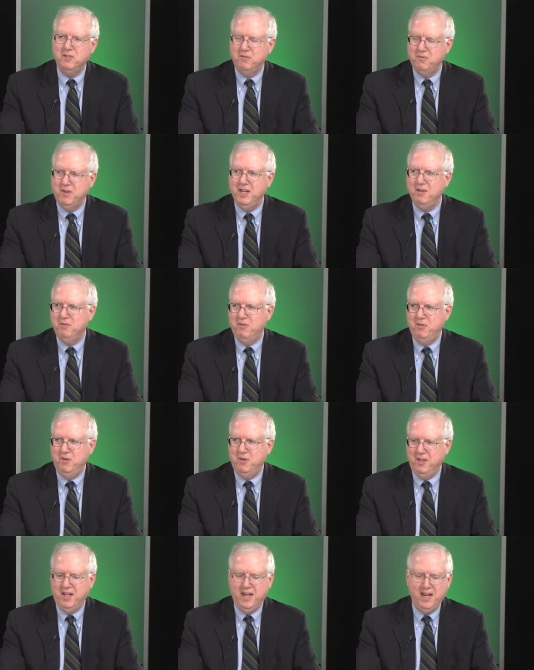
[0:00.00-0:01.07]
fighting for their
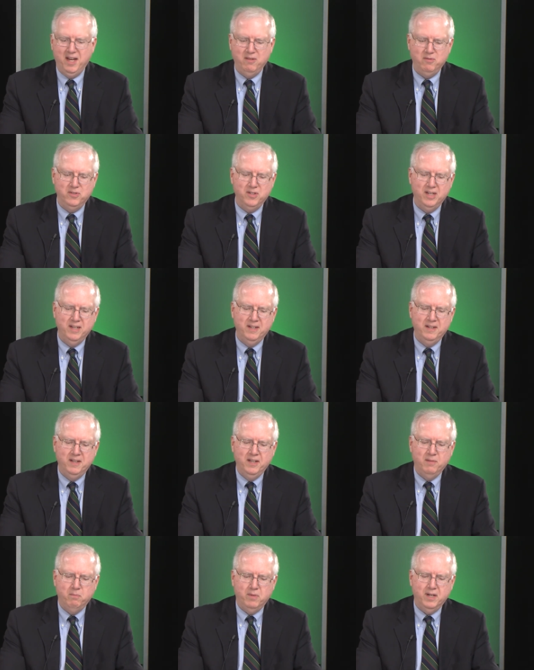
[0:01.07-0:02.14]
lives.
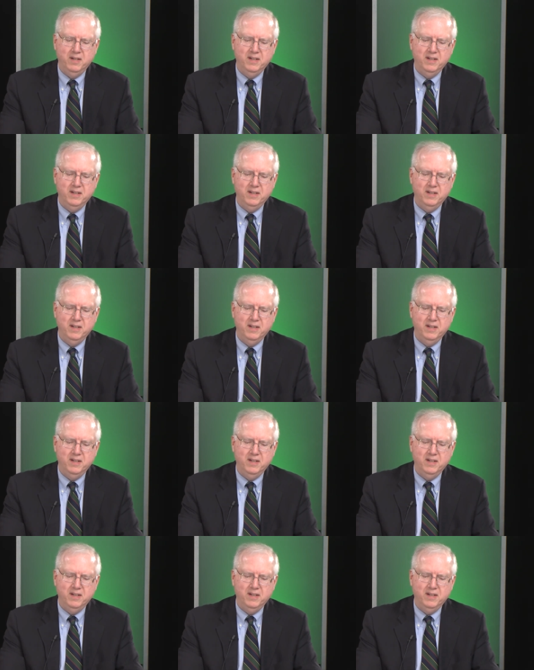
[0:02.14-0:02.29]
But